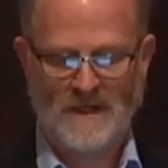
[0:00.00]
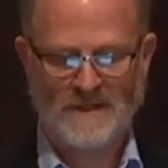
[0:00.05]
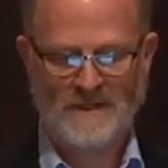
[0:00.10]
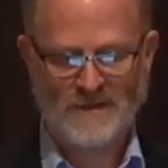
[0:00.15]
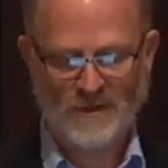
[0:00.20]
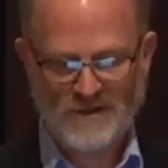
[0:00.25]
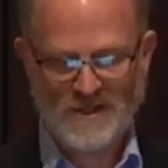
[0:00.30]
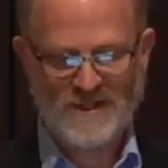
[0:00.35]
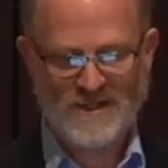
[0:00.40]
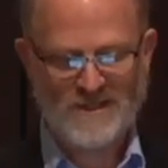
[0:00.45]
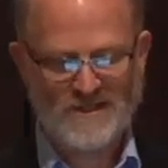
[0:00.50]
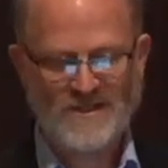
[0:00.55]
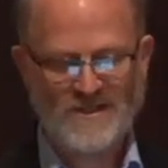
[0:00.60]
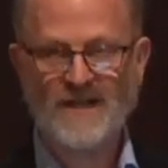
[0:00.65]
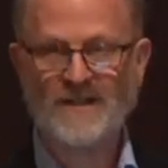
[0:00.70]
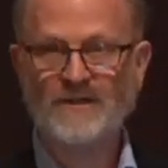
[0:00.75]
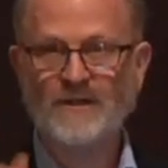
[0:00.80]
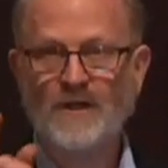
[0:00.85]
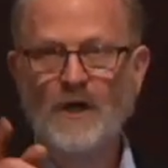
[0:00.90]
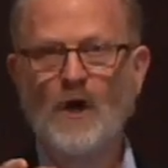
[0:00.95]
And so Jesus
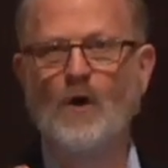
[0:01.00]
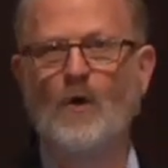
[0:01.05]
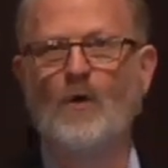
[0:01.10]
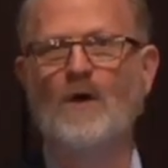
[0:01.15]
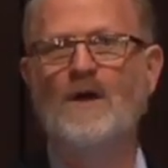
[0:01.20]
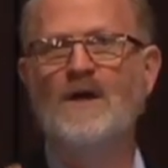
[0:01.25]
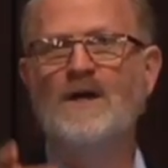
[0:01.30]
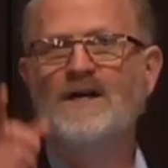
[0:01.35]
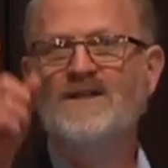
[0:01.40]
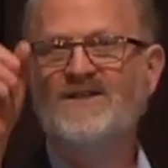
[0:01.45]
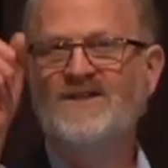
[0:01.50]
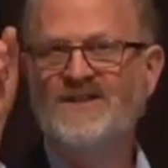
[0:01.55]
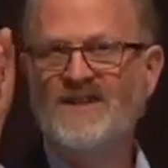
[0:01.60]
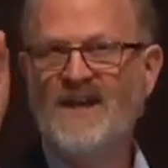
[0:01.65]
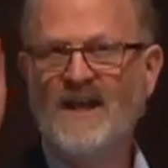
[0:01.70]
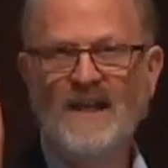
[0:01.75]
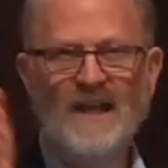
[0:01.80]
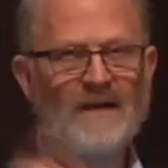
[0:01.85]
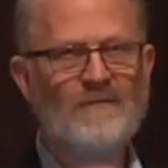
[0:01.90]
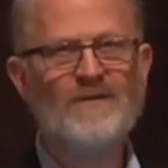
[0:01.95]
said, go,
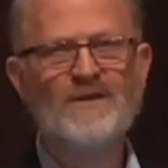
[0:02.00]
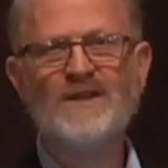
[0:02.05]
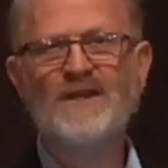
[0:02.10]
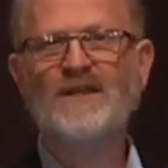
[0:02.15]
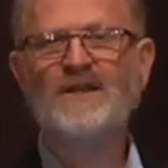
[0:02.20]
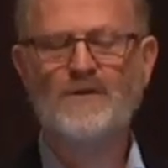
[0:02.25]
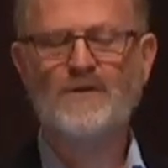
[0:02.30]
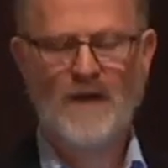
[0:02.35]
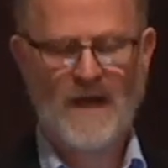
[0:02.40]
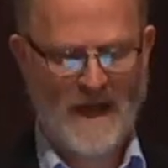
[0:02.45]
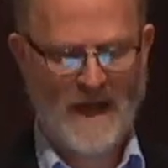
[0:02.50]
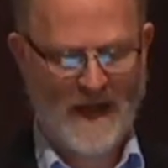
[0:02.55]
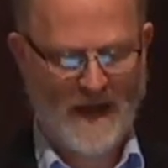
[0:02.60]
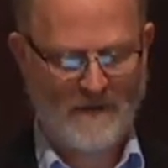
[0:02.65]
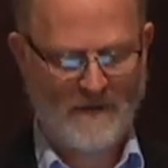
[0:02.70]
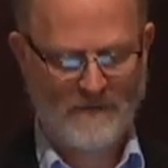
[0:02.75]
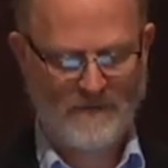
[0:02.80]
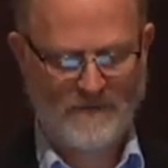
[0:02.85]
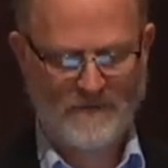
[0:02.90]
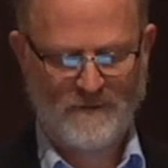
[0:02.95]
sell everything you
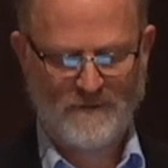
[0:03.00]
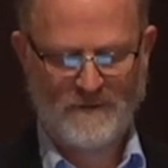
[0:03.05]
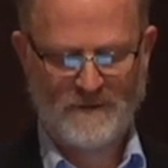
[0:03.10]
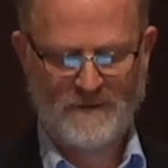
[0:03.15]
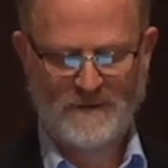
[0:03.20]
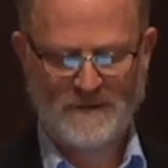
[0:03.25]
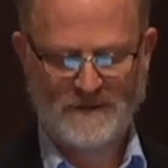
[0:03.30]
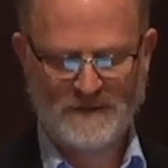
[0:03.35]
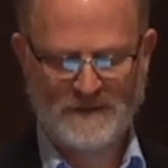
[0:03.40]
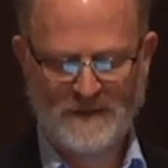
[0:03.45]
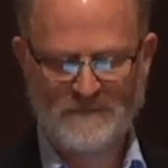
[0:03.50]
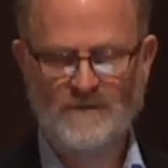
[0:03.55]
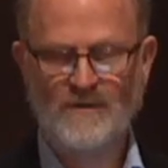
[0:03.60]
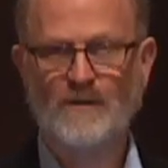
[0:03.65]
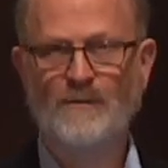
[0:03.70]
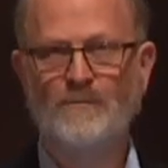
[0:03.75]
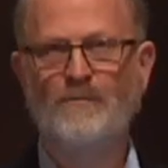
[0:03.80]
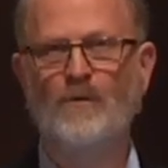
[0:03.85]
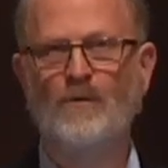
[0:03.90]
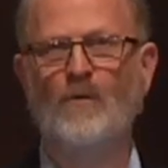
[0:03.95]
have, give
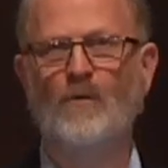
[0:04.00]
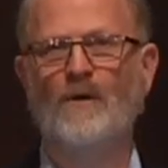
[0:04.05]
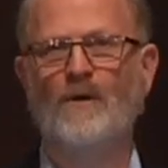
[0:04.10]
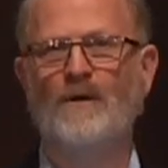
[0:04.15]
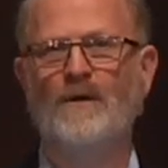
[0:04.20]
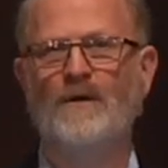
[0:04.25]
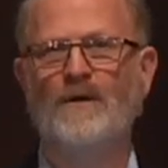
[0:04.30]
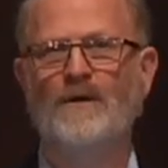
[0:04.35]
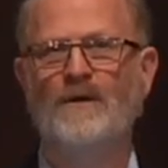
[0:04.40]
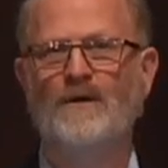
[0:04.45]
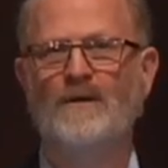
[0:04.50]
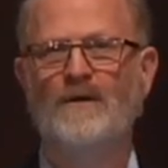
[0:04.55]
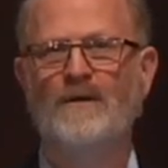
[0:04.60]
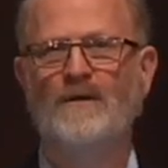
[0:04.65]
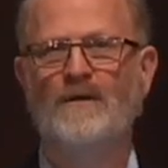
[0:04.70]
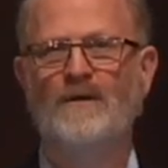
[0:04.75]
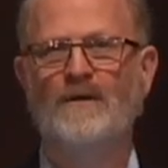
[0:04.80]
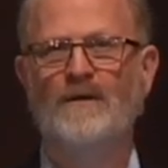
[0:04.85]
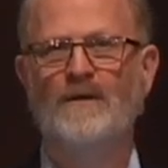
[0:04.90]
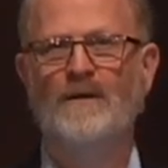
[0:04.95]
to the poor,
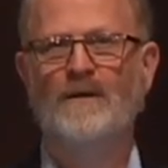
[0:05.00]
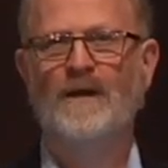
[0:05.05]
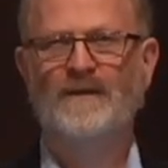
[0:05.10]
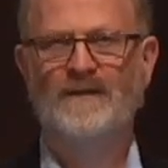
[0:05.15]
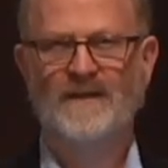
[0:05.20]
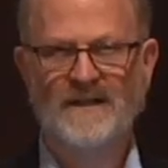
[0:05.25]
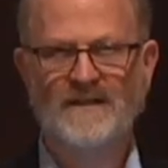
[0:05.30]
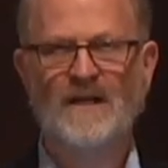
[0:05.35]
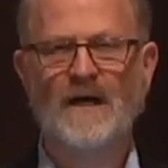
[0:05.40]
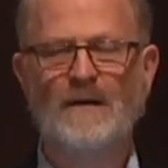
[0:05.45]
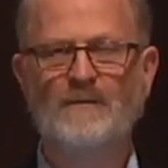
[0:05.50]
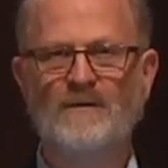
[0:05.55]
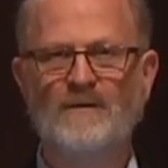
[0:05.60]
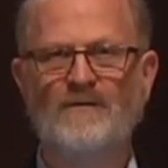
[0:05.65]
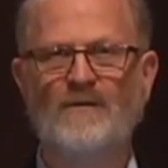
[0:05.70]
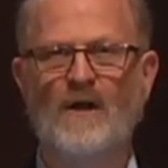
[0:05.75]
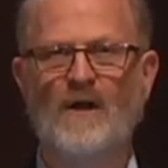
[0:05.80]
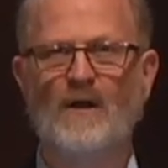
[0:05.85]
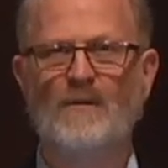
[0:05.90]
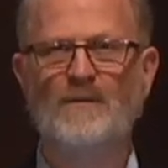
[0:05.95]
and then come and
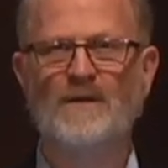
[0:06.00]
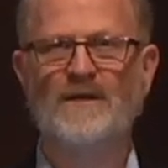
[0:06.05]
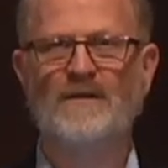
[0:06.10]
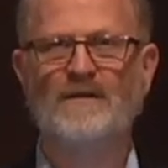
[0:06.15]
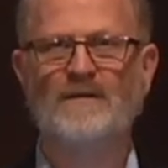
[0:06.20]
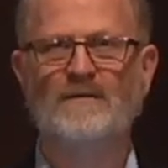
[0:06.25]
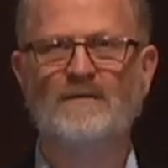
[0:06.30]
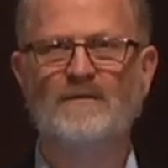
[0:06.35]
follow me.